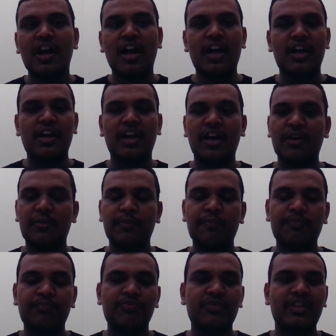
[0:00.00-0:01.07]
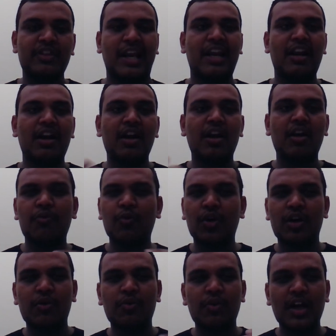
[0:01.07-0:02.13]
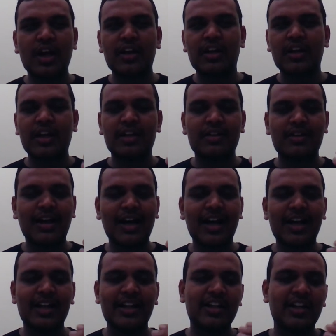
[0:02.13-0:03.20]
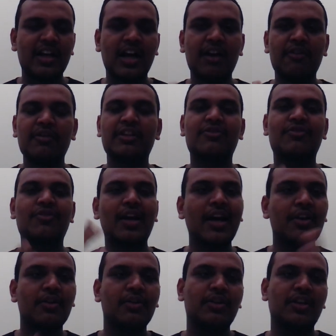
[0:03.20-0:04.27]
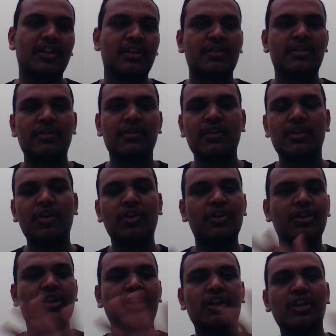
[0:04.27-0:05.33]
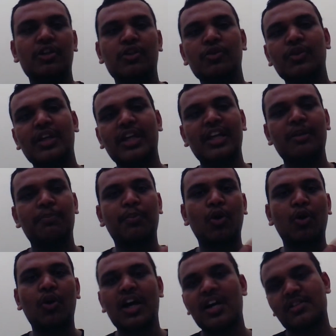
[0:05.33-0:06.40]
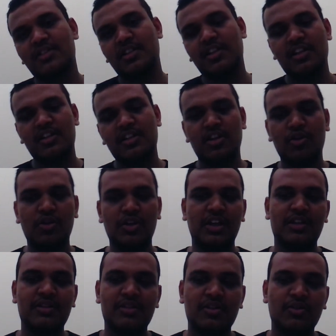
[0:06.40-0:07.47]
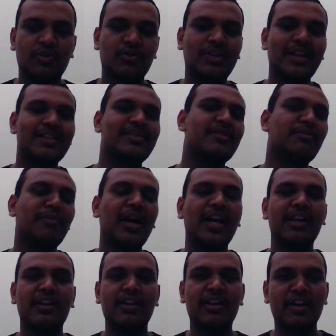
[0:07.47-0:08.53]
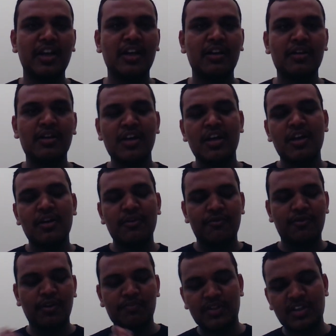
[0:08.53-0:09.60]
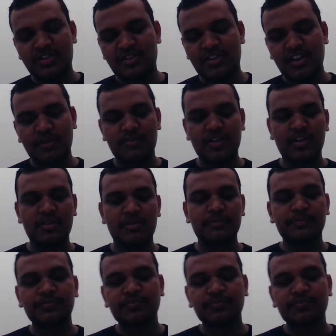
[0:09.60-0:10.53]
I have. Then whatever I get the idea, I will try on it, not doing any procrastination on it. So that's my learning from this chapter.